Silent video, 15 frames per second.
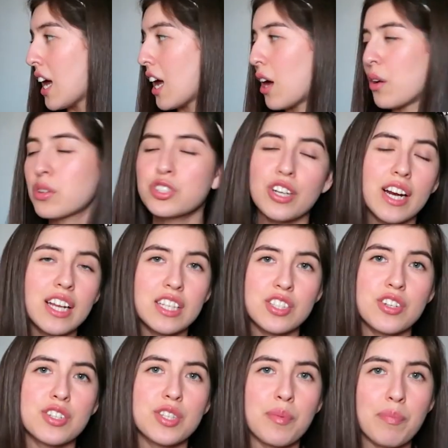I'll try to
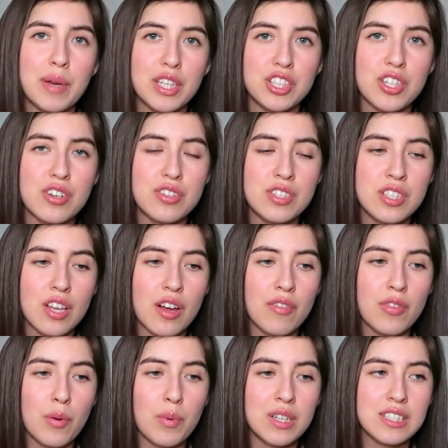insert some pictures of
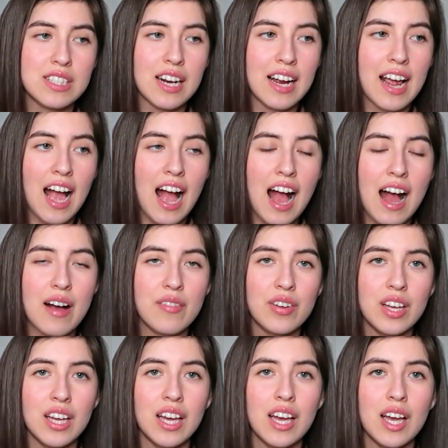the ones that I have
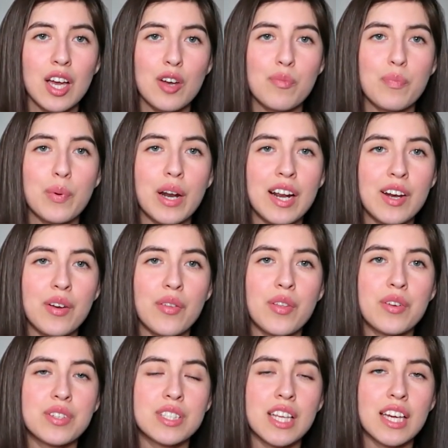but I know
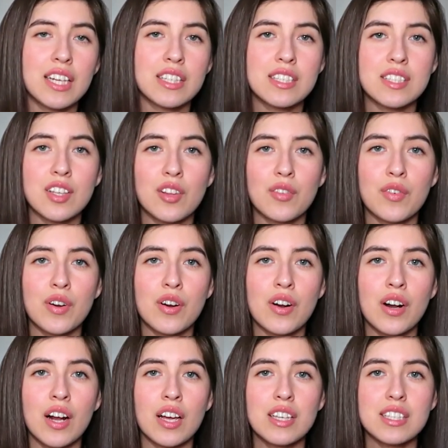there's like a
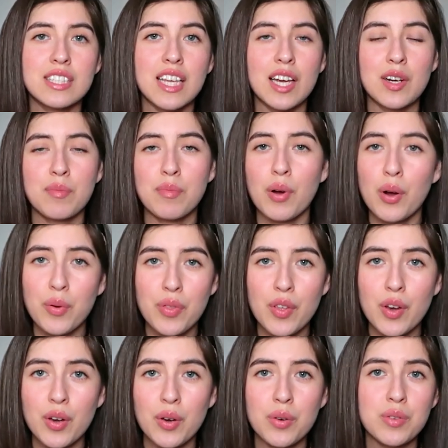silver satin
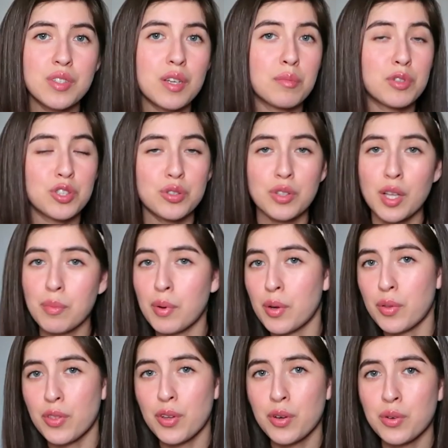pothos, a mandrula
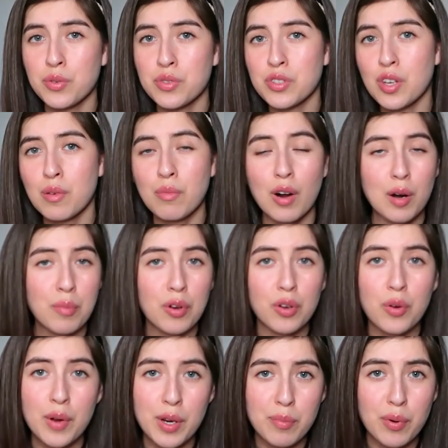pothos, a marble
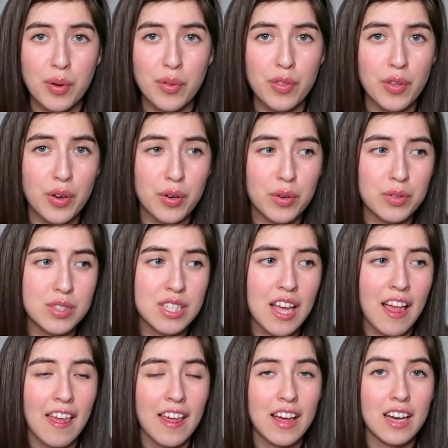queen pothos,
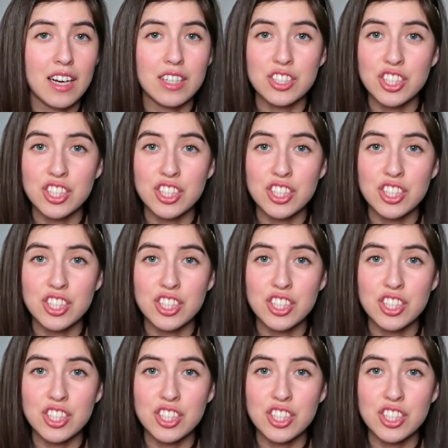a